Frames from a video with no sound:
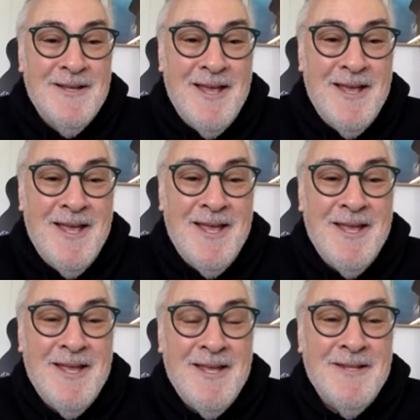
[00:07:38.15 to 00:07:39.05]

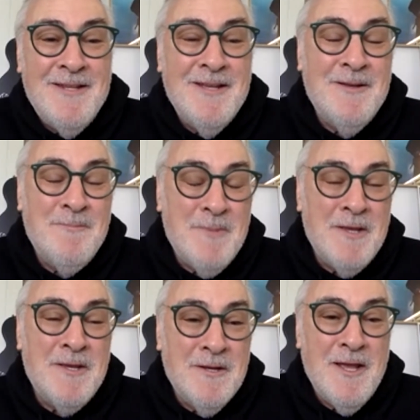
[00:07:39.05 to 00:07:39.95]
And a
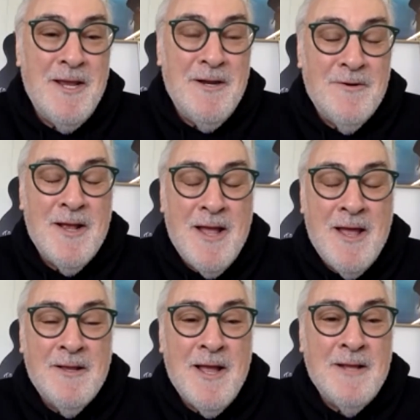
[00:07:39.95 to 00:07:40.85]
year later,
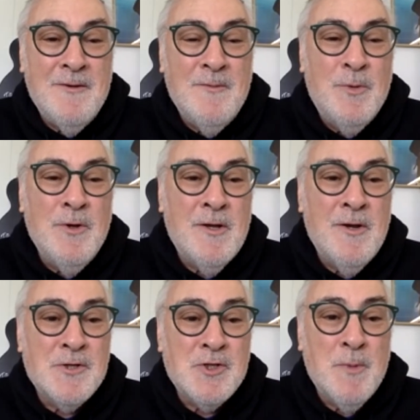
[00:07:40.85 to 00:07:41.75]
I got to book
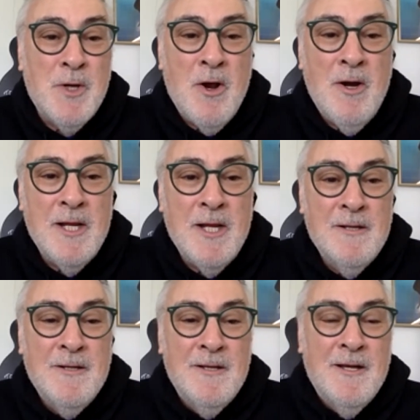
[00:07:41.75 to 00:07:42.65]
Herschel Minardi
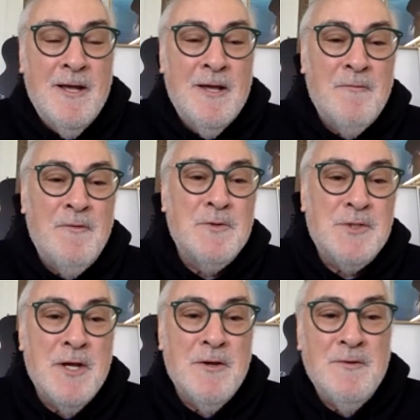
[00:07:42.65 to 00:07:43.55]
on a few
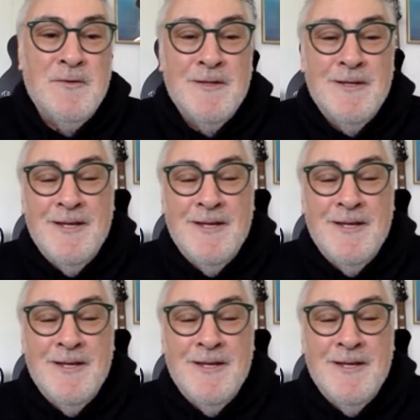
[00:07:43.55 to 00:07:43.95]
shows,